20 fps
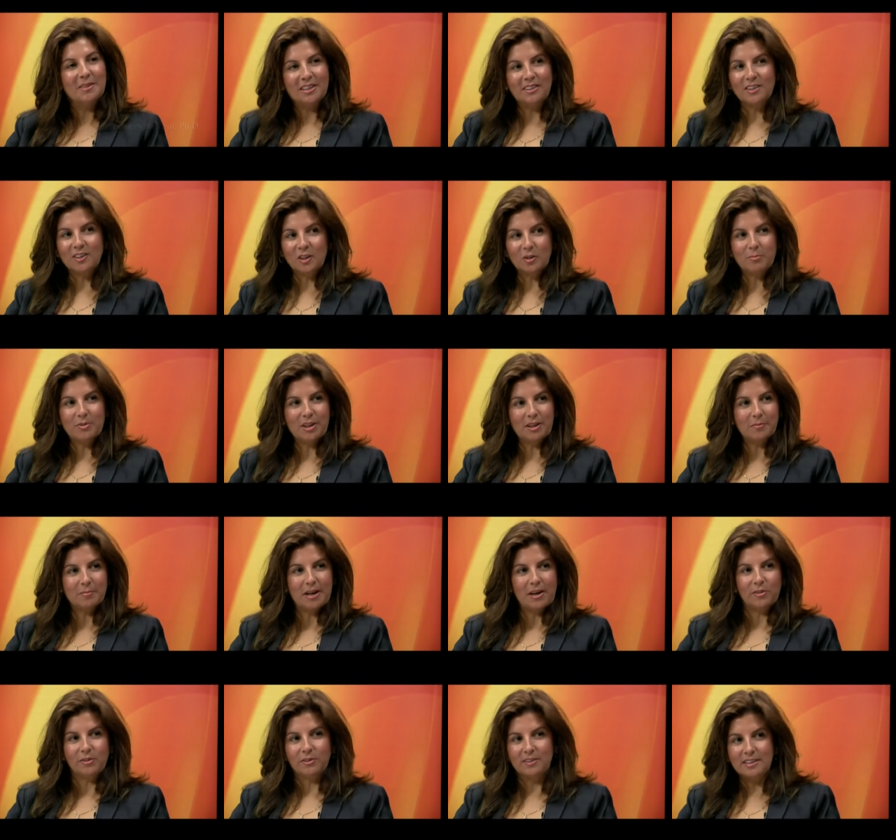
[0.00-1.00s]
me a little bit
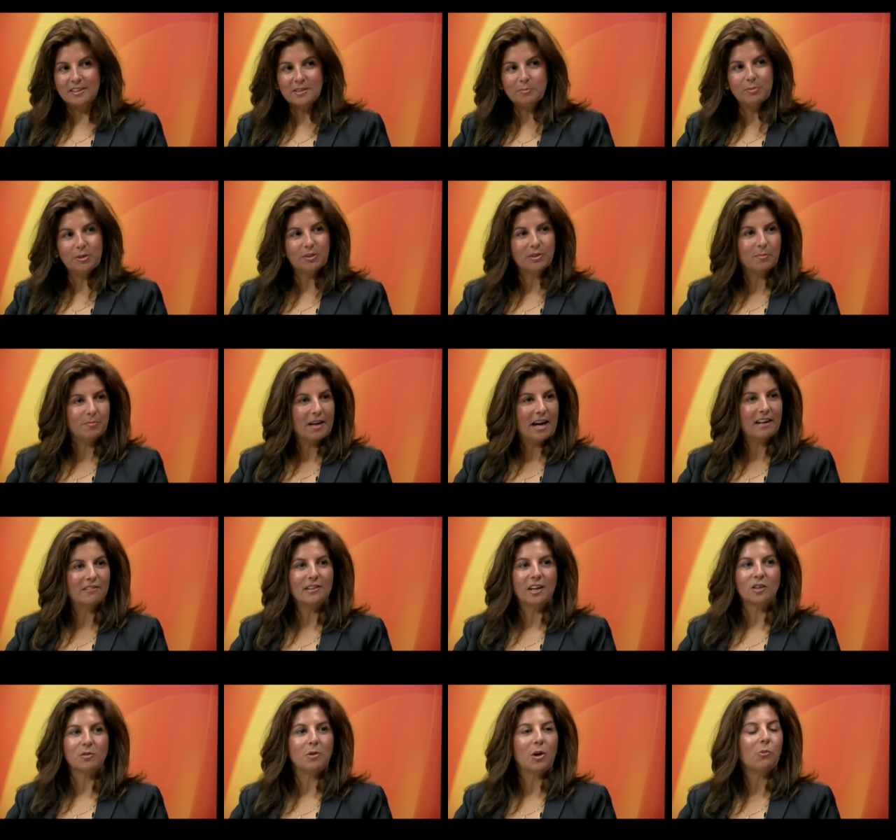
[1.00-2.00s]
about, let's build the
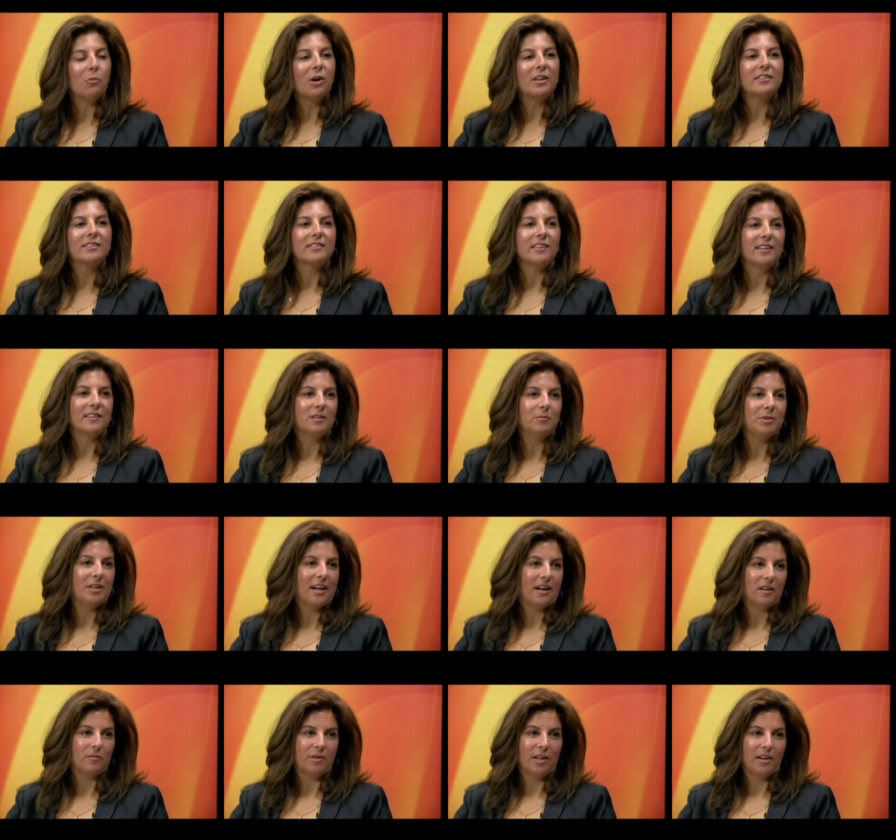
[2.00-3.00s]
background about what it's like to be
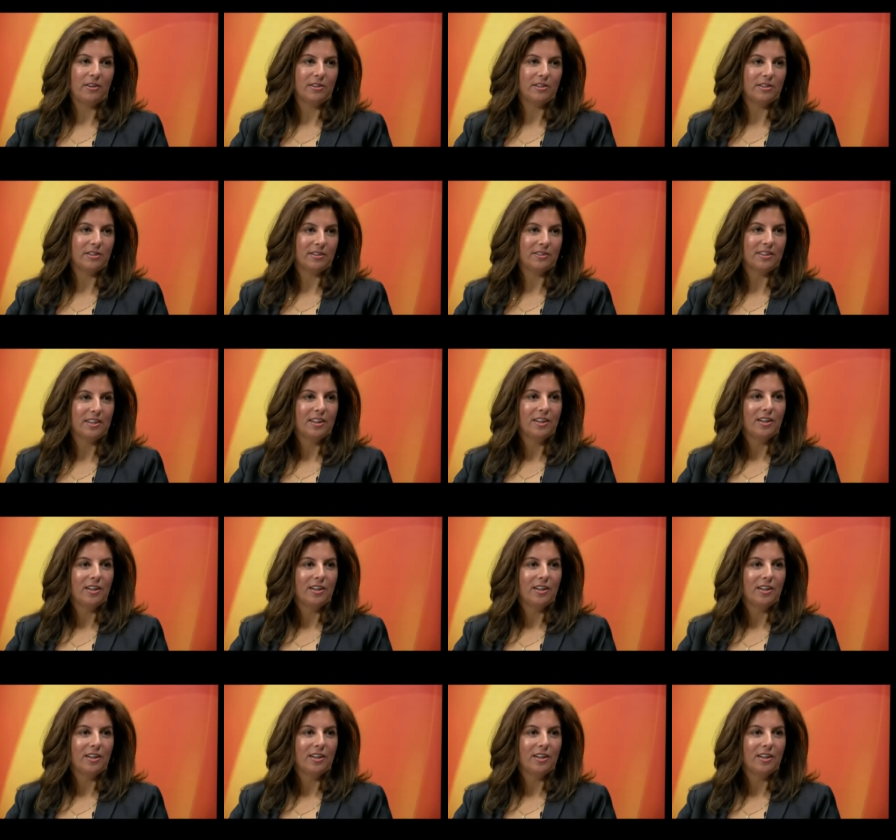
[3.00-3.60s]
Adam Harrington.